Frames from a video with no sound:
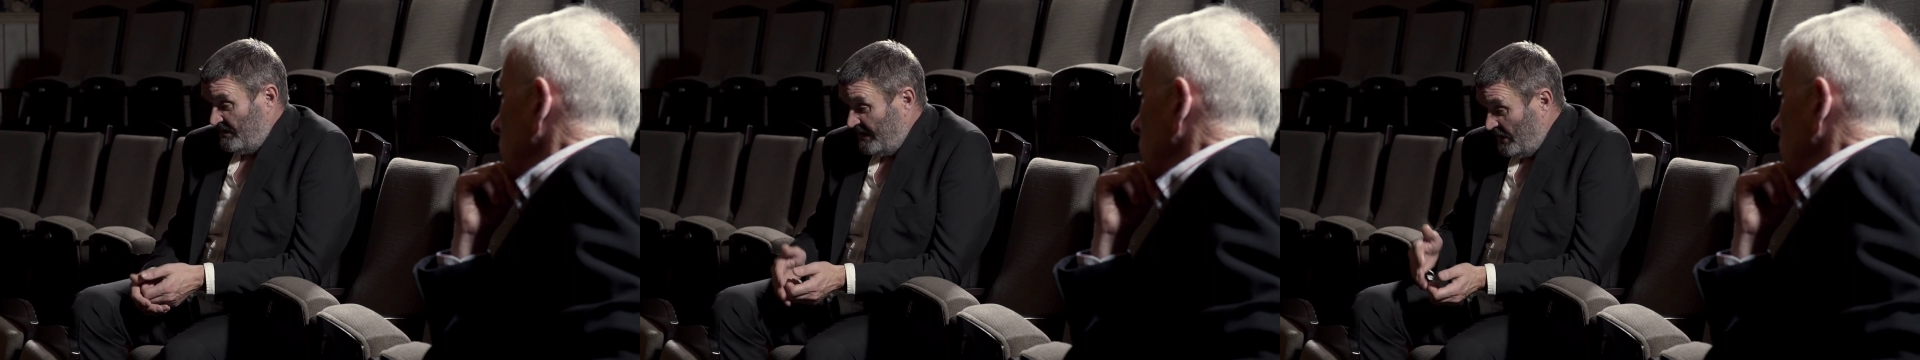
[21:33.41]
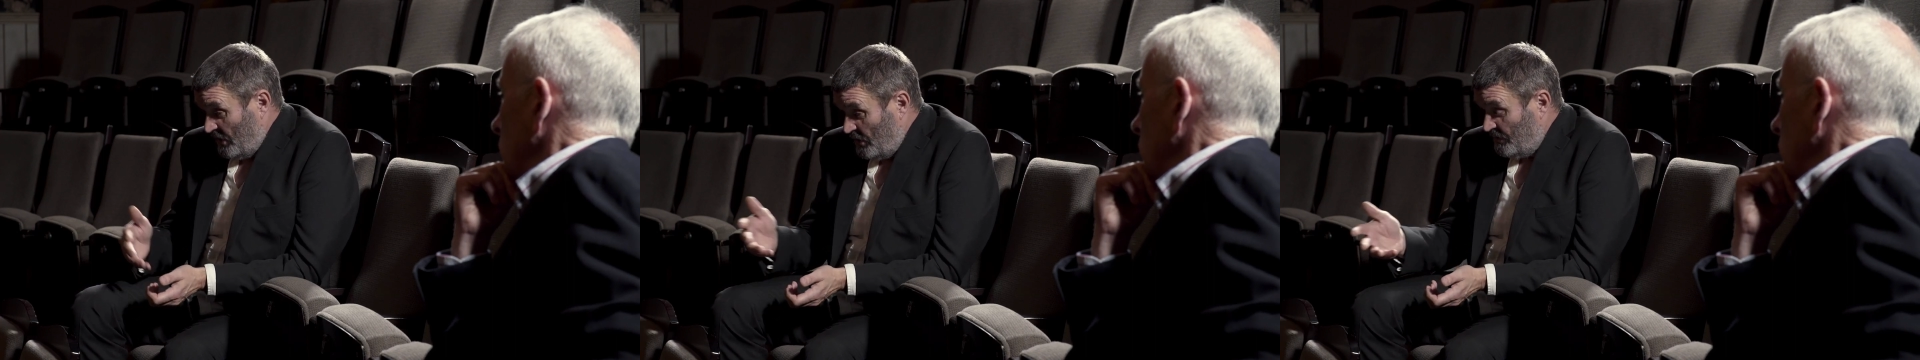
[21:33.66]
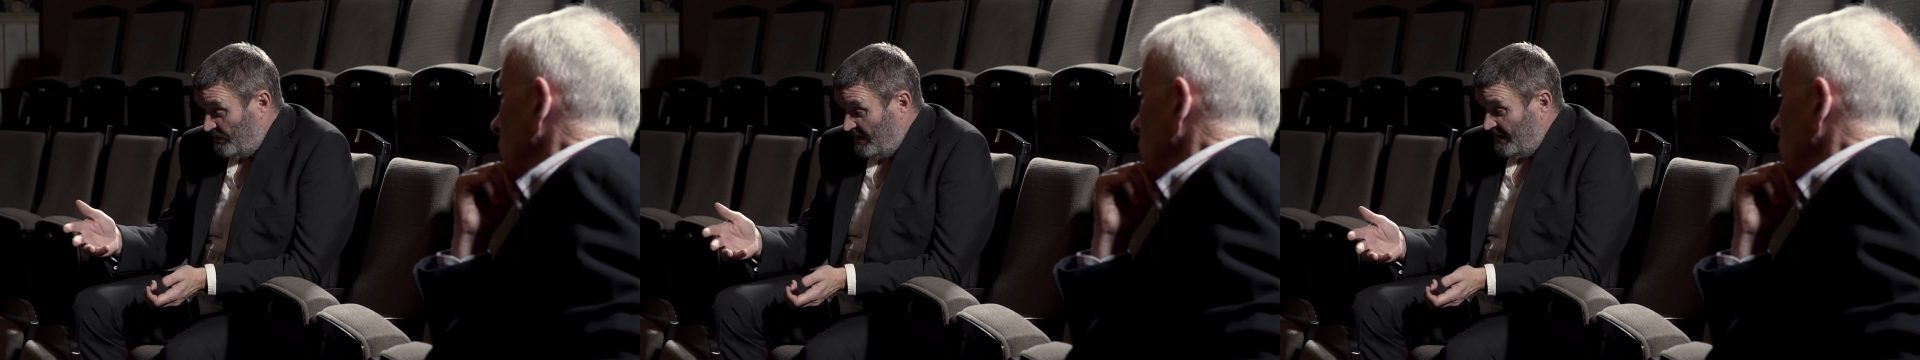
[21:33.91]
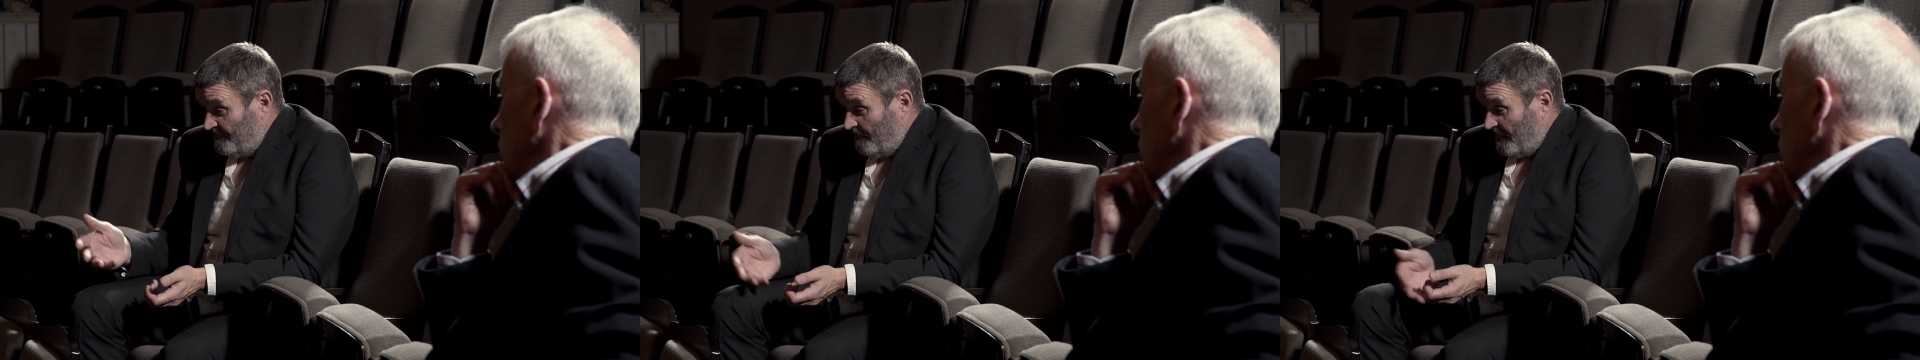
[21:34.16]
and I hope
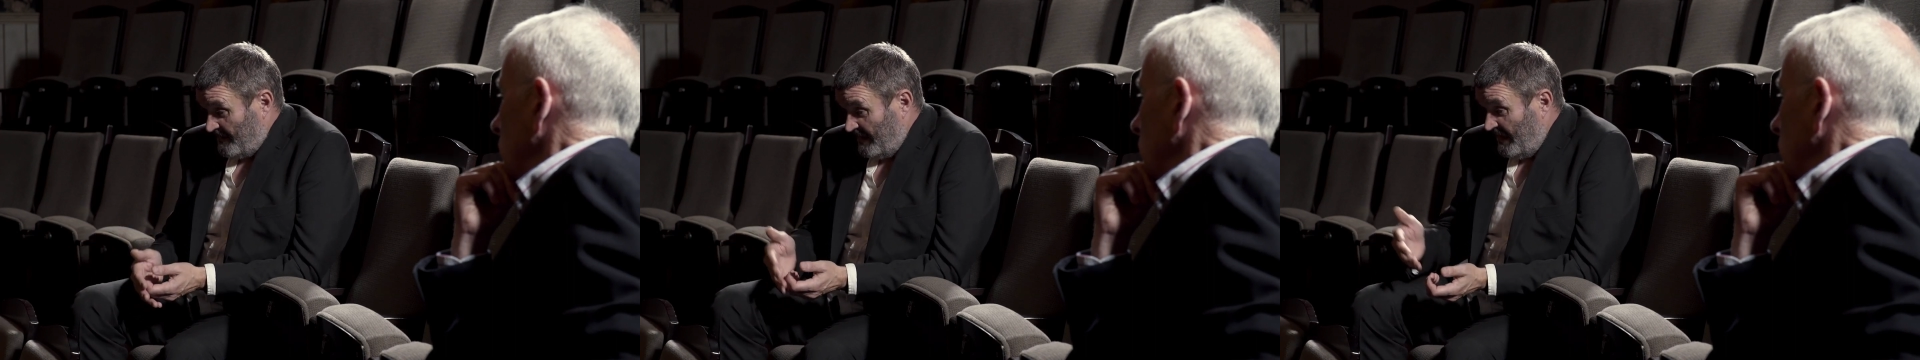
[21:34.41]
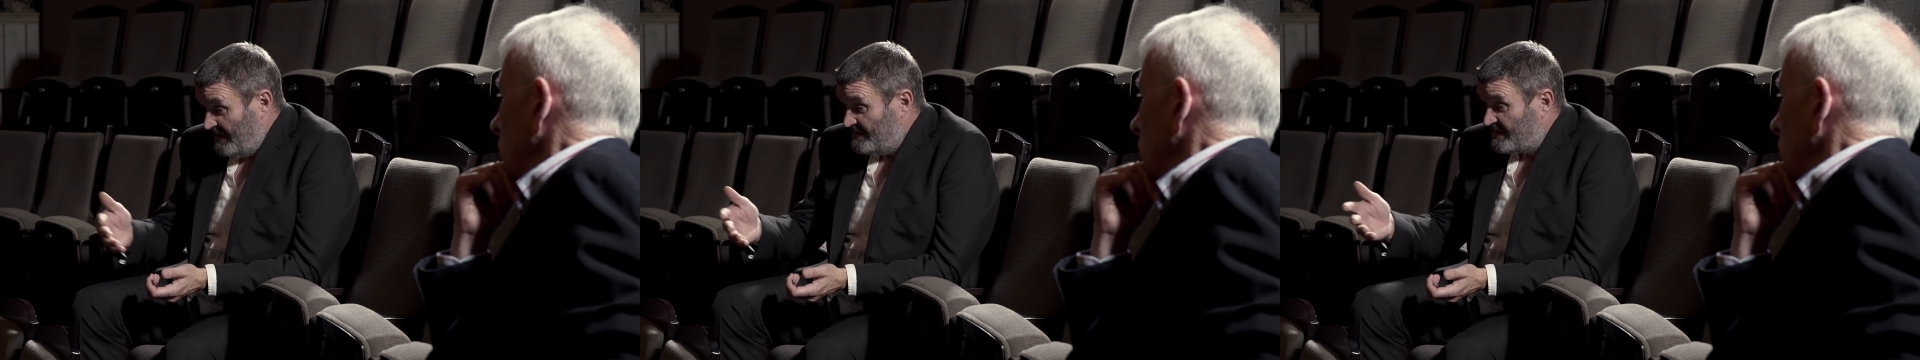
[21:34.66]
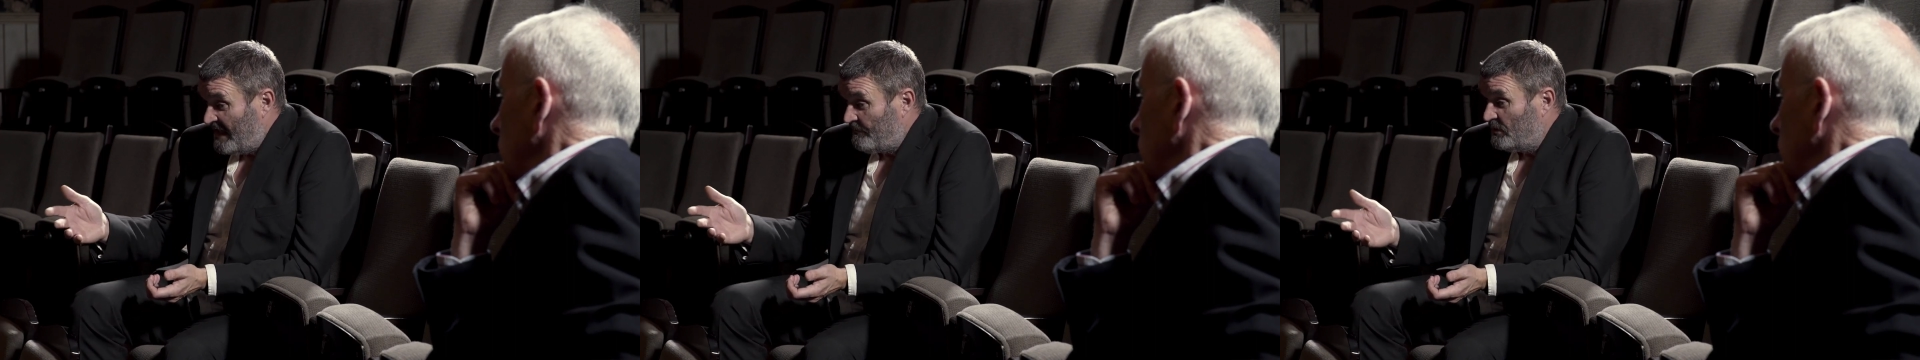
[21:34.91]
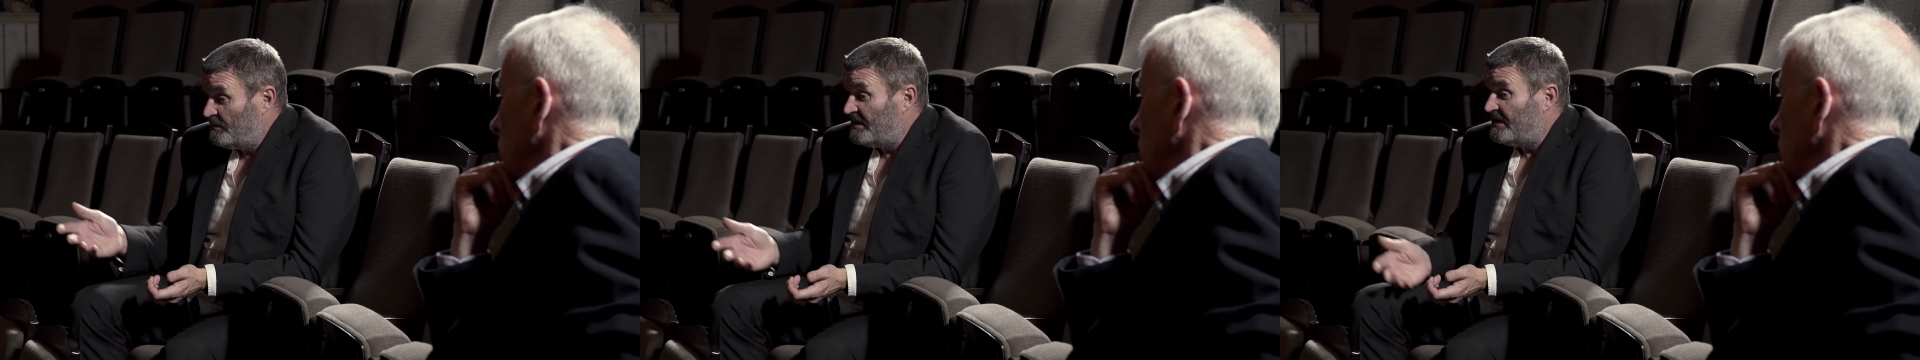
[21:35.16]
the landscape
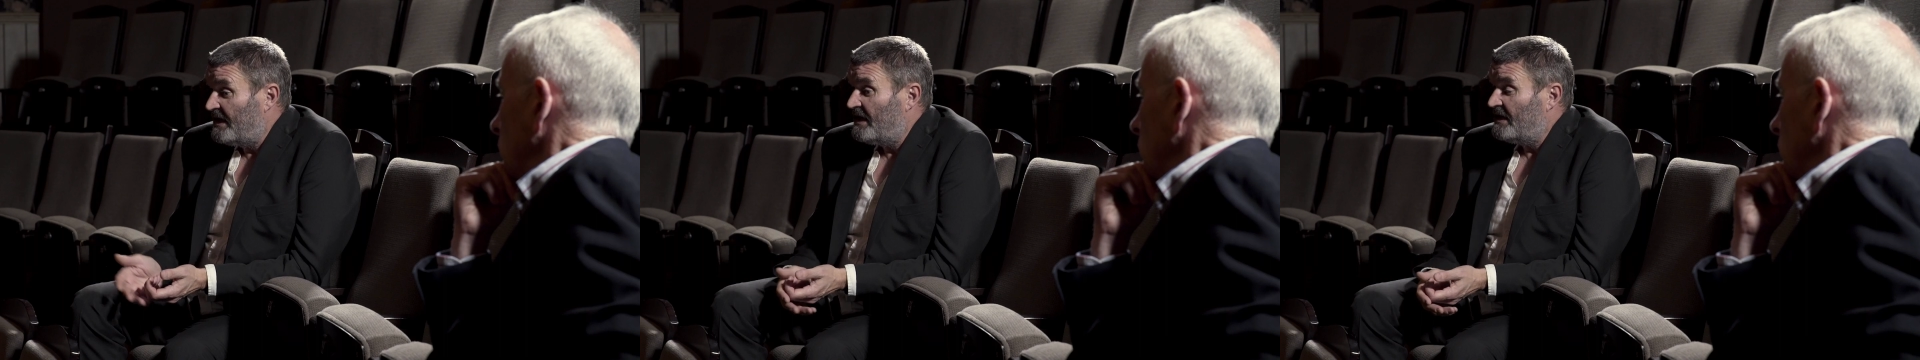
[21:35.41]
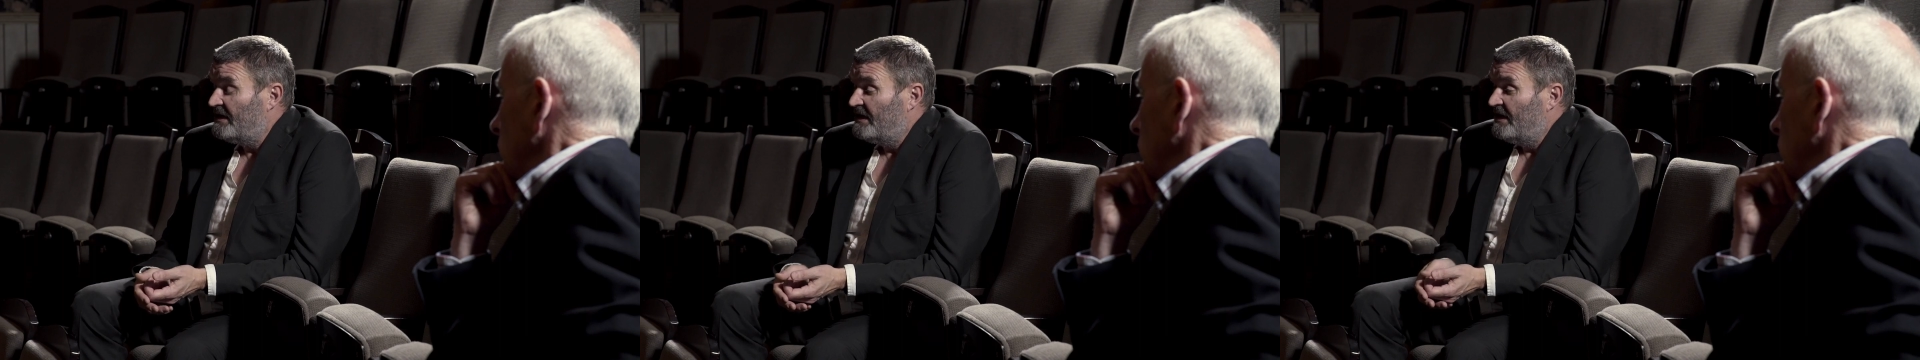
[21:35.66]
will be there.